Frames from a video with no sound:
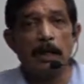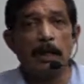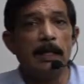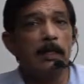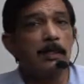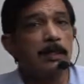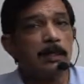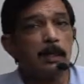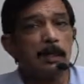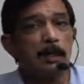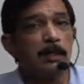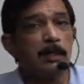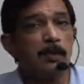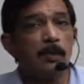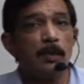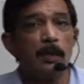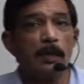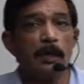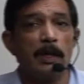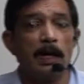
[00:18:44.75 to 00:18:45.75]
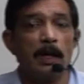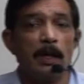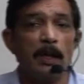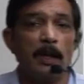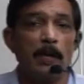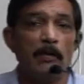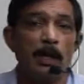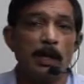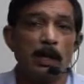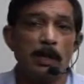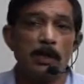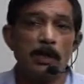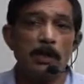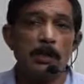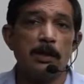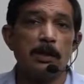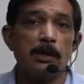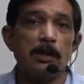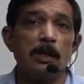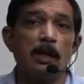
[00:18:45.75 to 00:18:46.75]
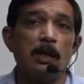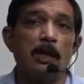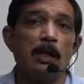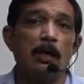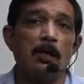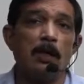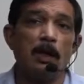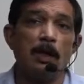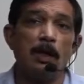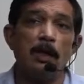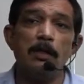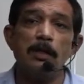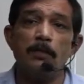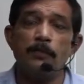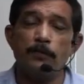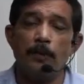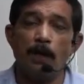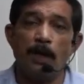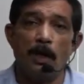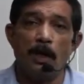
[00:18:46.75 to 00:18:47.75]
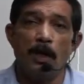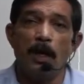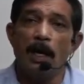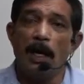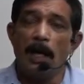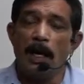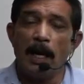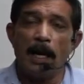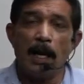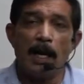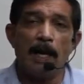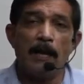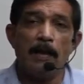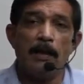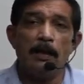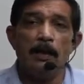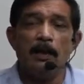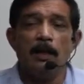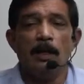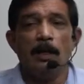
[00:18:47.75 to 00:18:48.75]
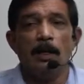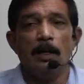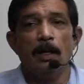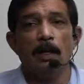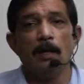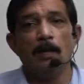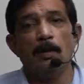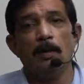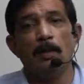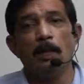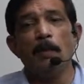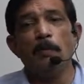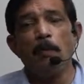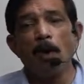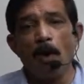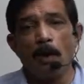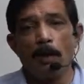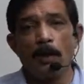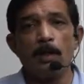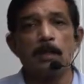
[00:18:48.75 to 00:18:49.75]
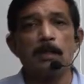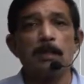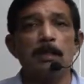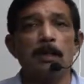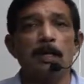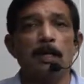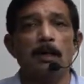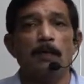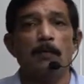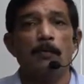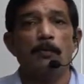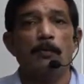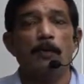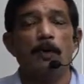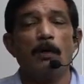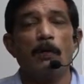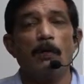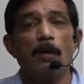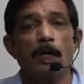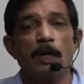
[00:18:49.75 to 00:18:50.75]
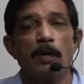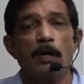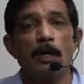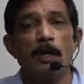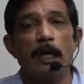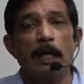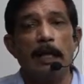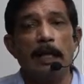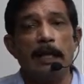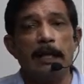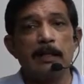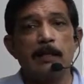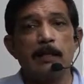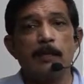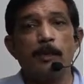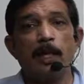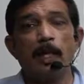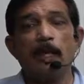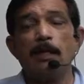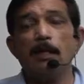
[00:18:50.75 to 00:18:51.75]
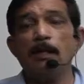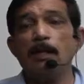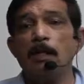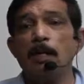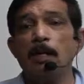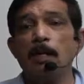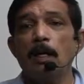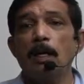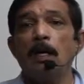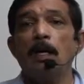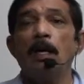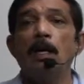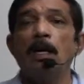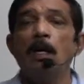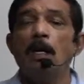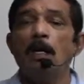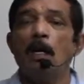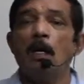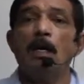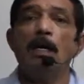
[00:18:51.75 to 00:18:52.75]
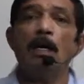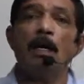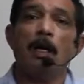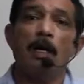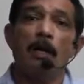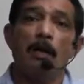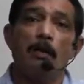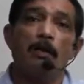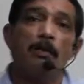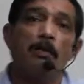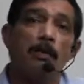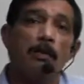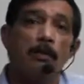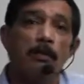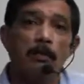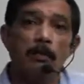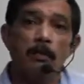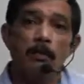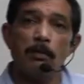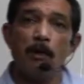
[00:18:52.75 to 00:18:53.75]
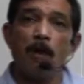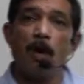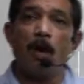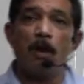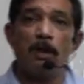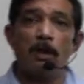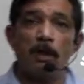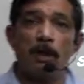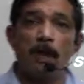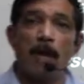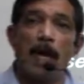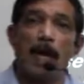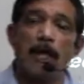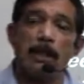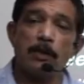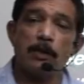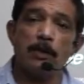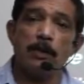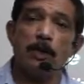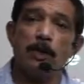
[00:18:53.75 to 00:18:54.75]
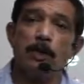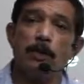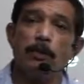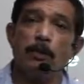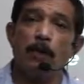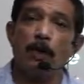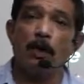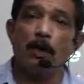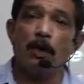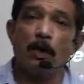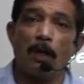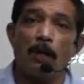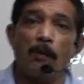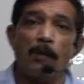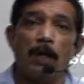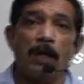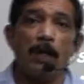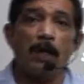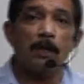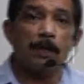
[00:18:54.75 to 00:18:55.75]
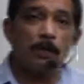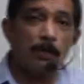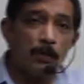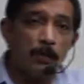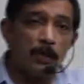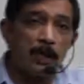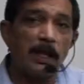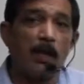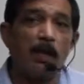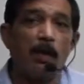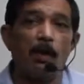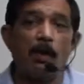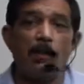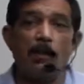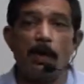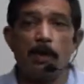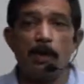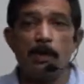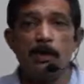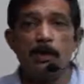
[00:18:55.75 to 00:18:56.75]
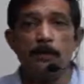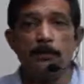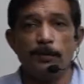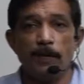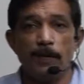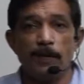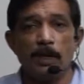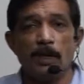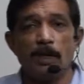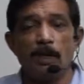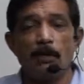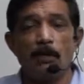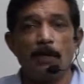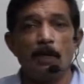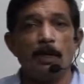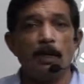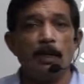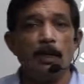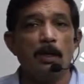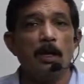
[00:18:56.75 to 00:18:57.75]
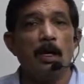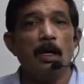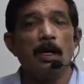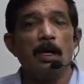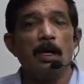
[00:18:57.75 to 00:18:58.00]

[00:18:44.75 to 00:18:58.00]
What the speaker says: It sticks over there because it is sticking on its fur, and laboriously for one next month the author had to keep on rubbing it to take out, because if you take out the